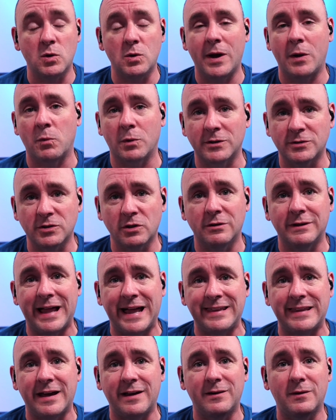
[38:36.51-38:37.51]
And we're so glad
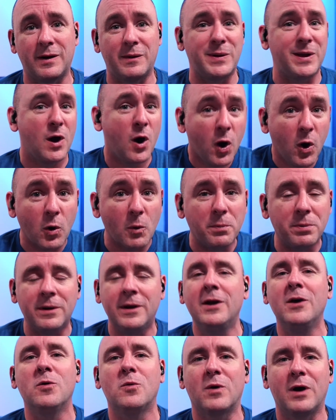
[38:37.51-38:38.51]
that we hope
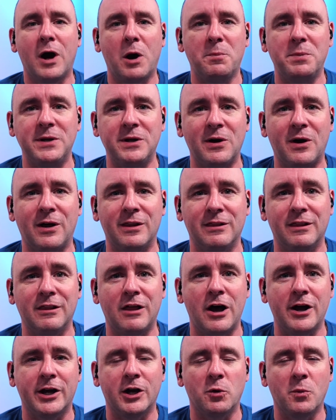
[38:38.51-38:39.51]
we're helping you
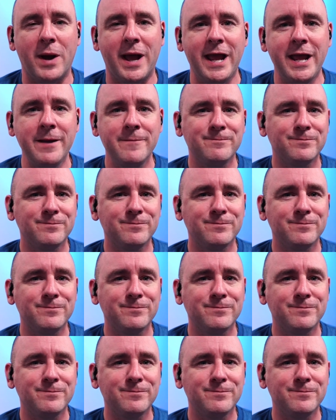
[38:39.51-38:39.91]
along your way.